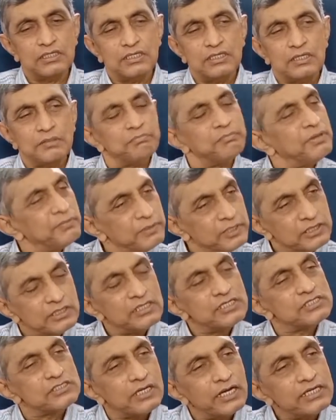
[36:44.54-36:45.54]
maybe
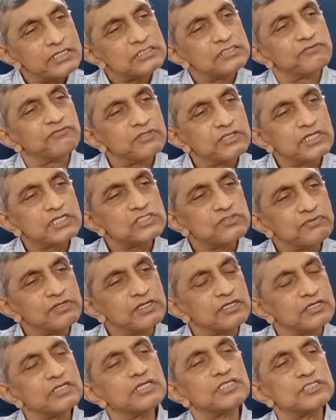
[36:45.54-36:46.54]
these kinds of things will
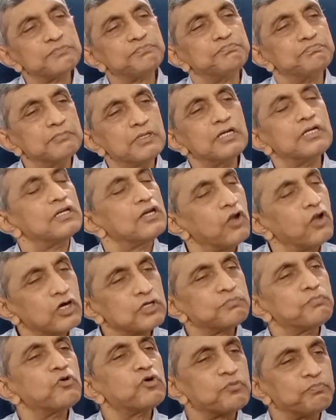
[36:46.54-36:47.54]
teach a lot
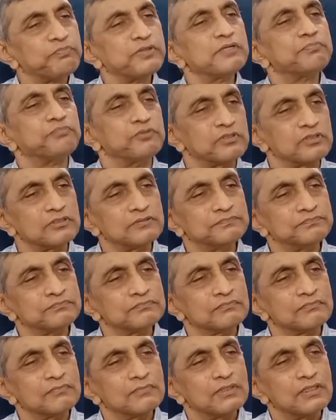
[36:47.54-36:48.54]
more people
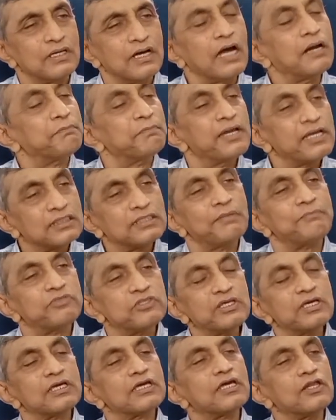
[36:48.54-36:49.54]
and make them
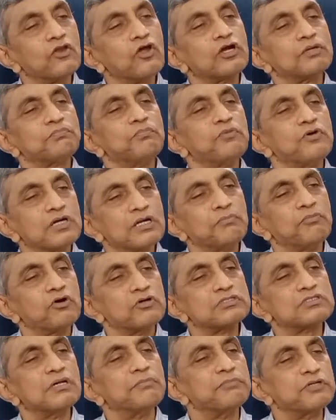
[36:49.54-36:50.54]
think a lot more about
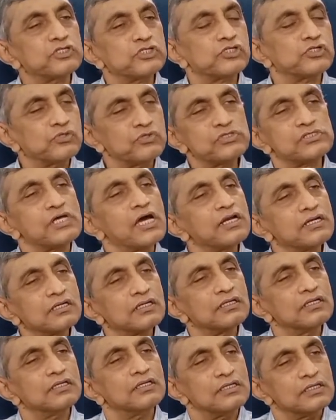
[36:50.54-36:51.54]
some issues and
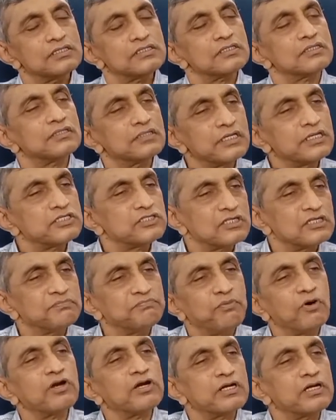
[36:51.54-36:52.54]
the nature of
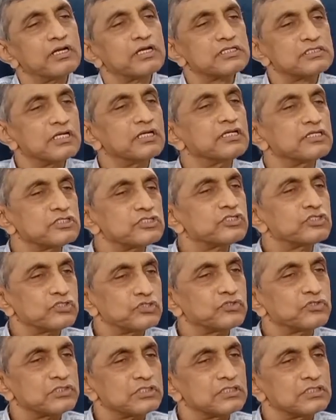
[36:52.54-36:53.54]
politics and
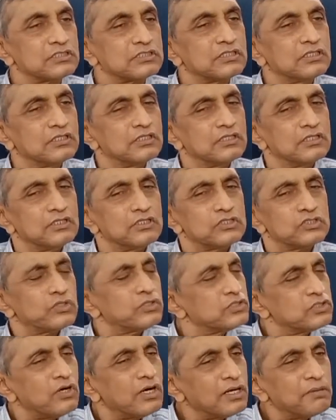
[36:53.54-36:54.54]
institutions. So
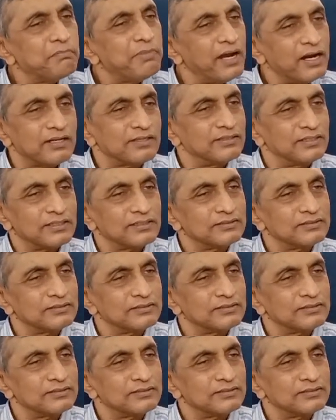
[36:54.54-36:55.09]
it's not a bad thing.